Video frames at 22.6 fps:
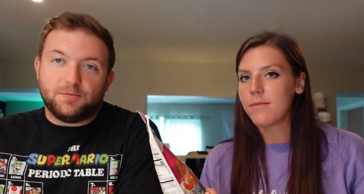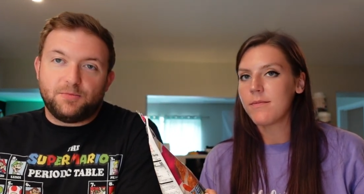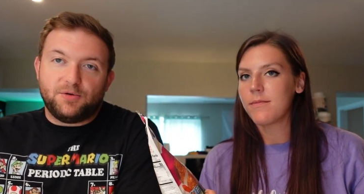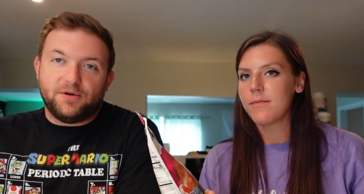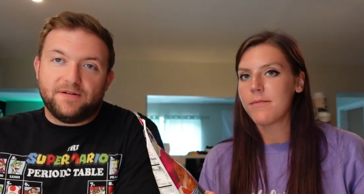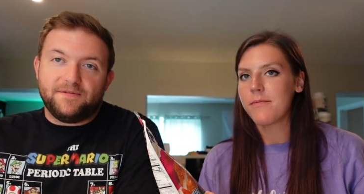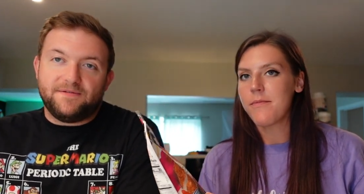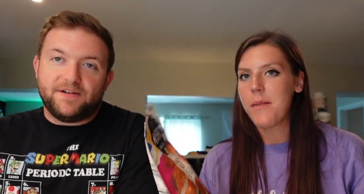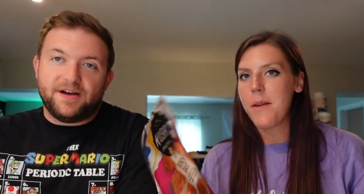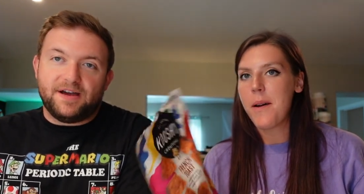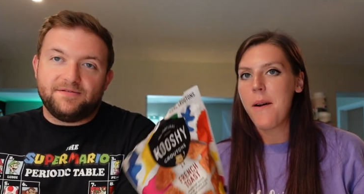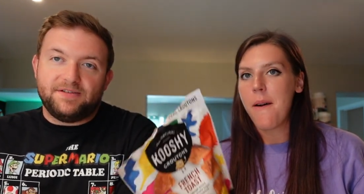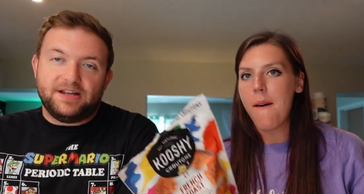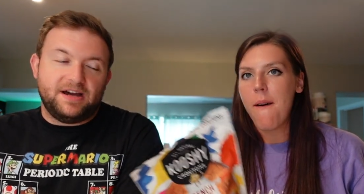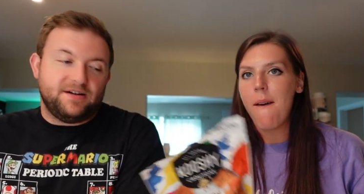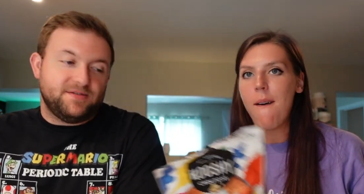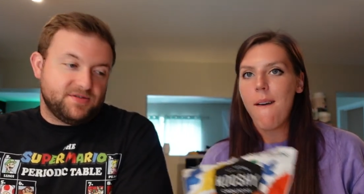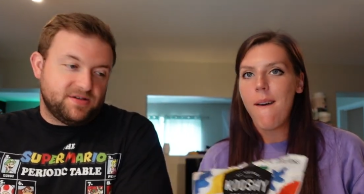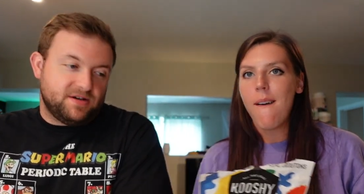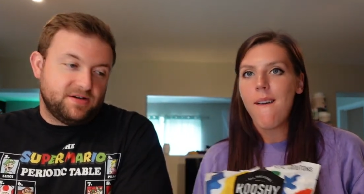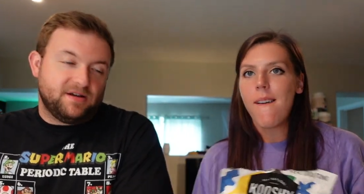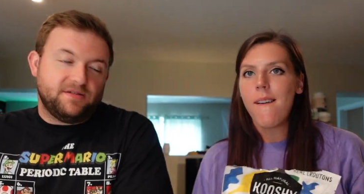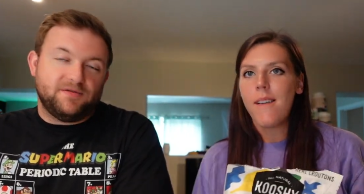Speaker 1: 0.5 down.
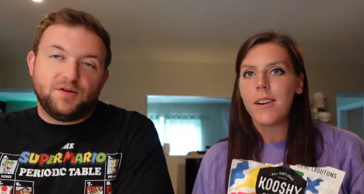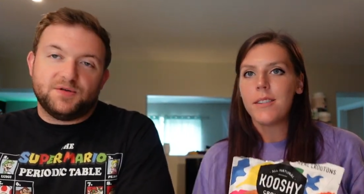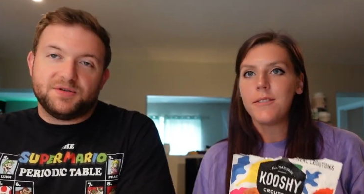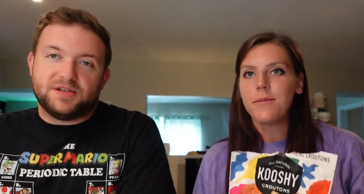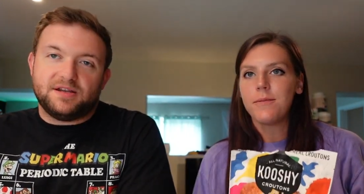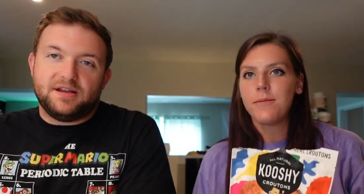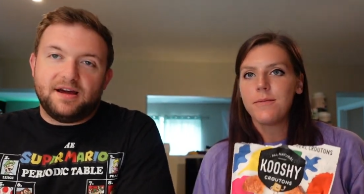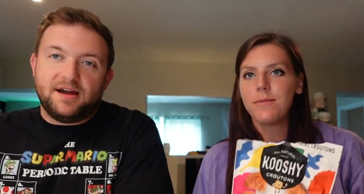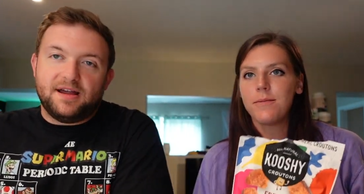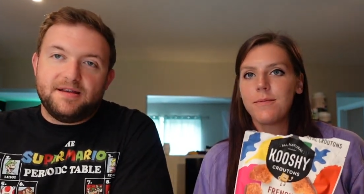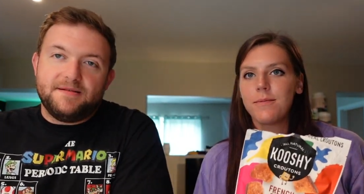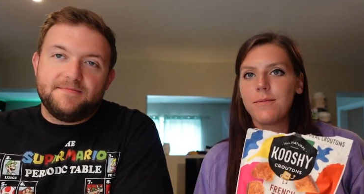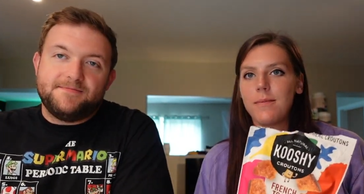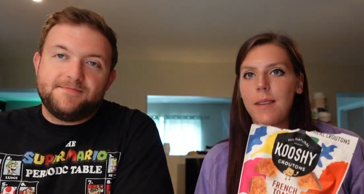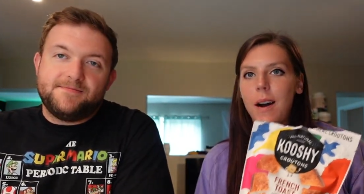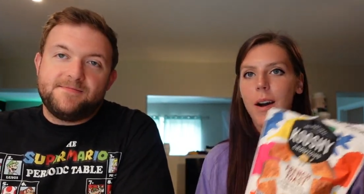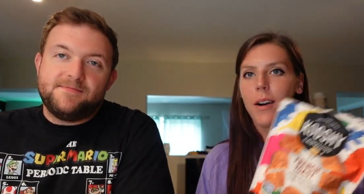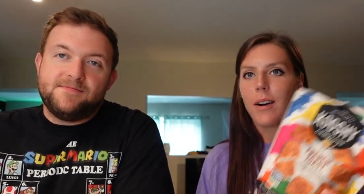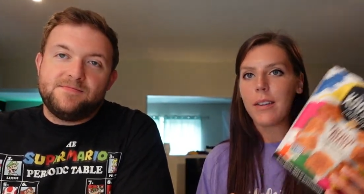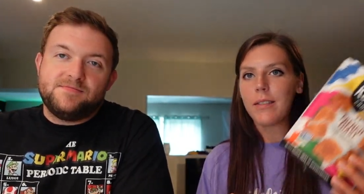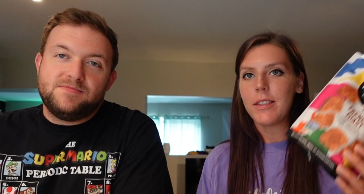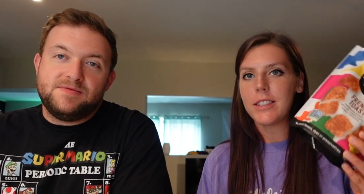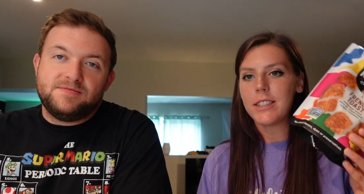So I'll give those a nine.
Speaker 2: I'll
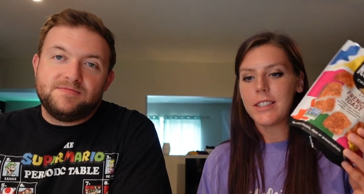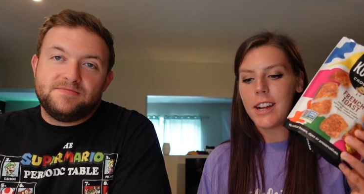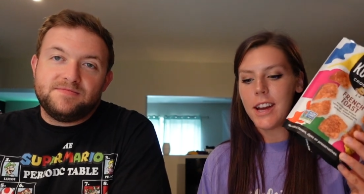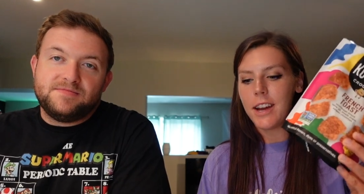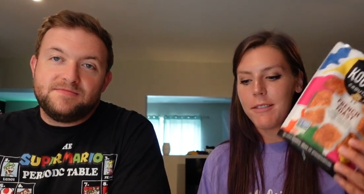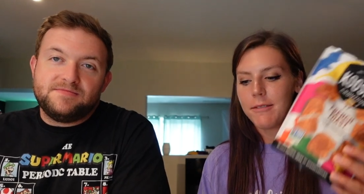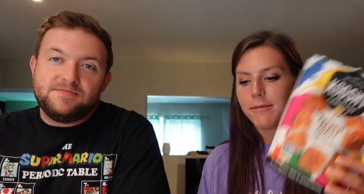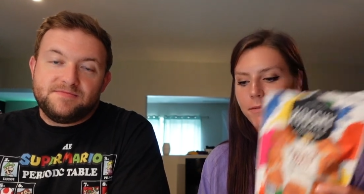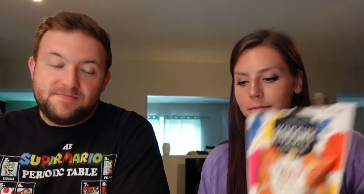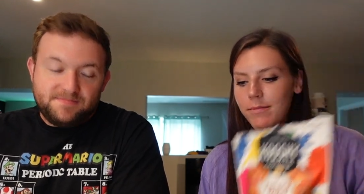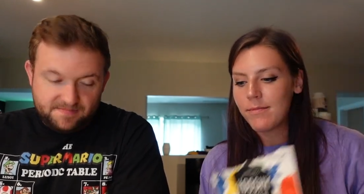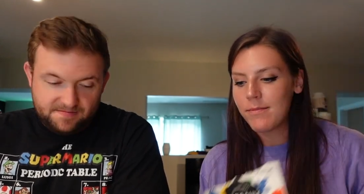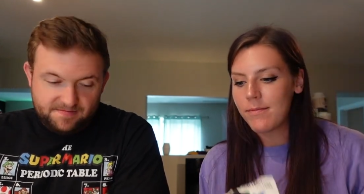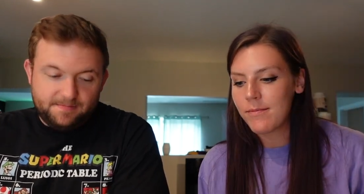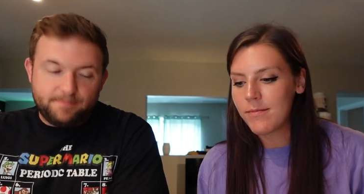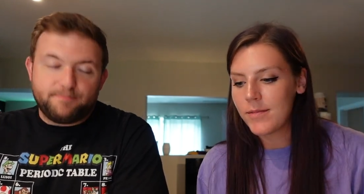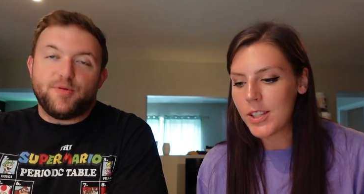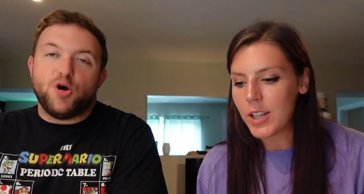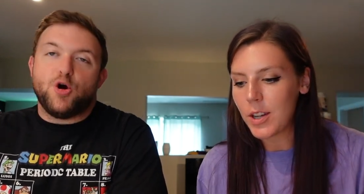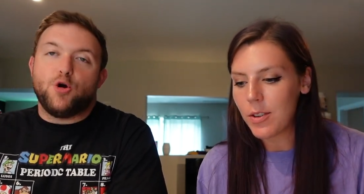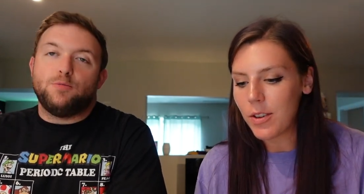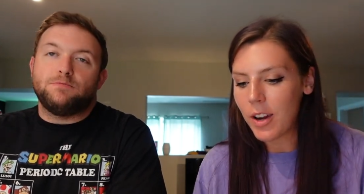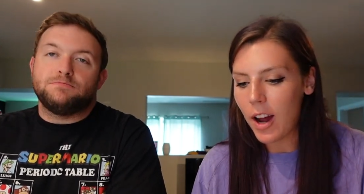give these an eight.
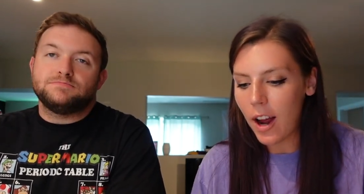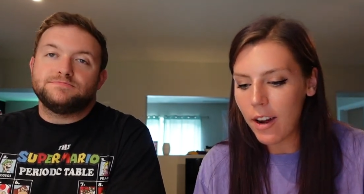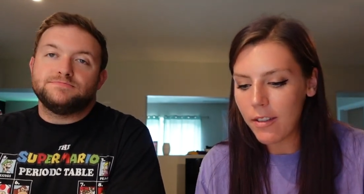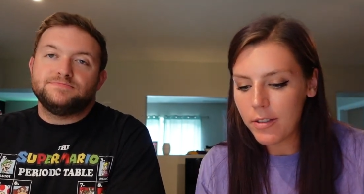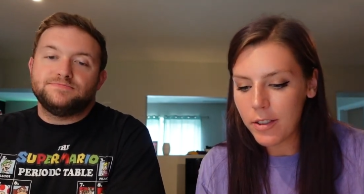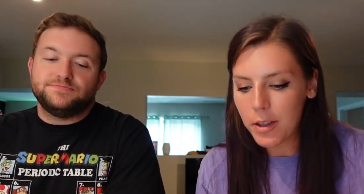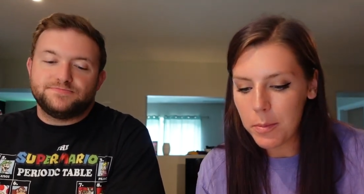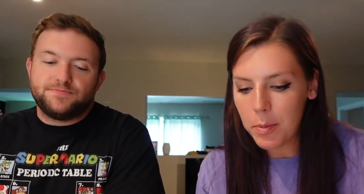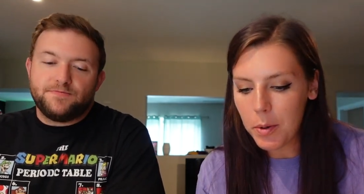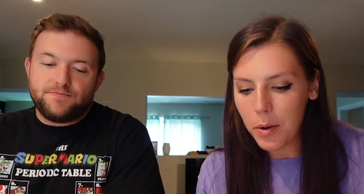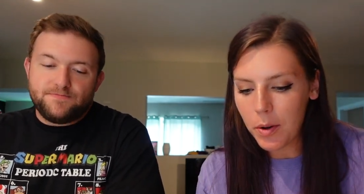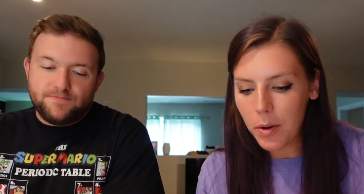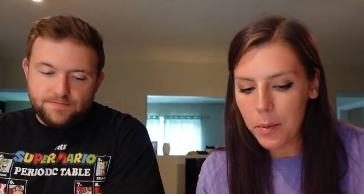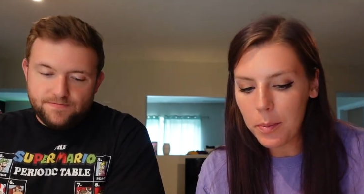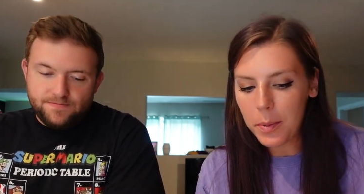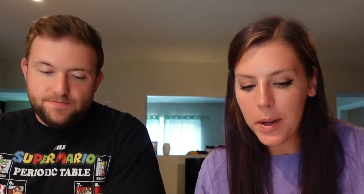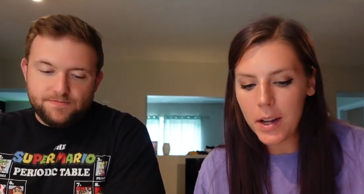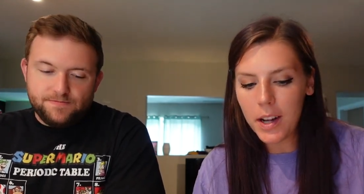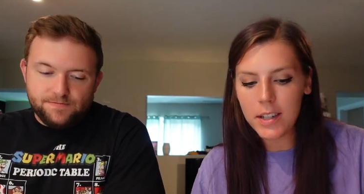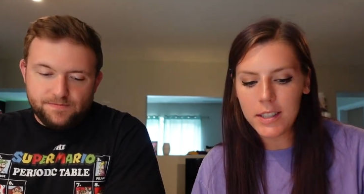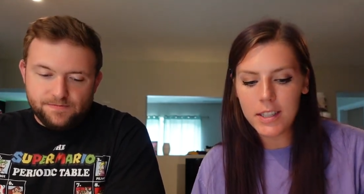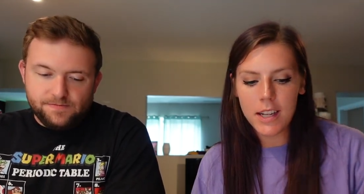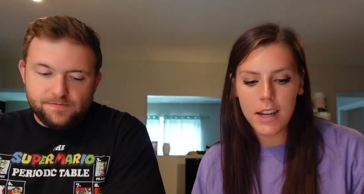So nine for the Poco
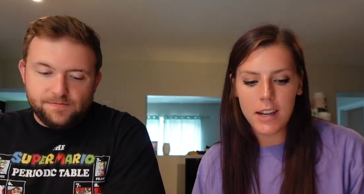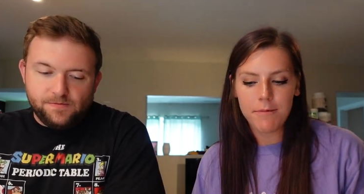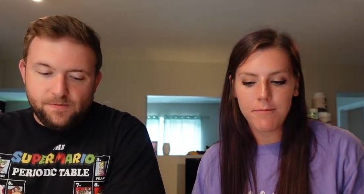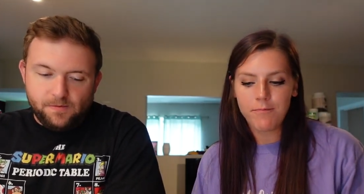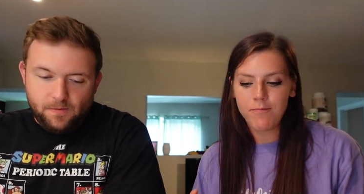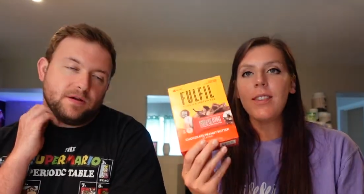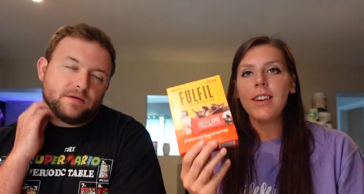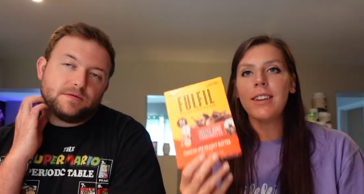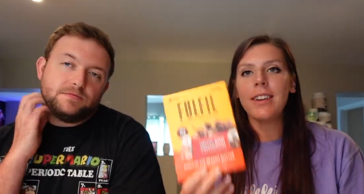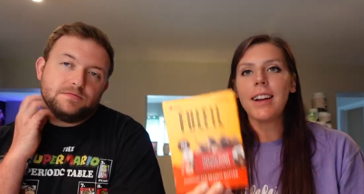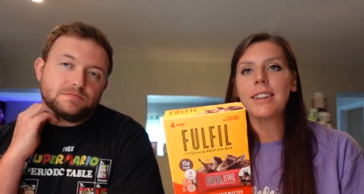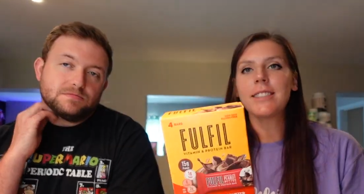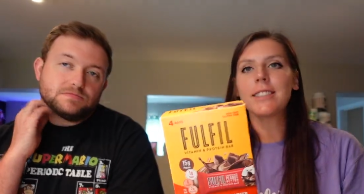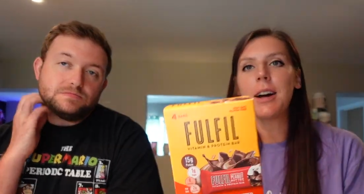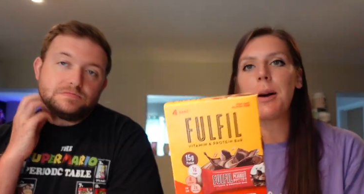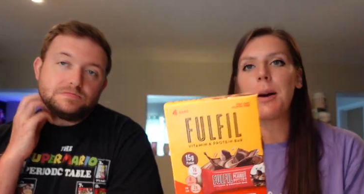Picante. Next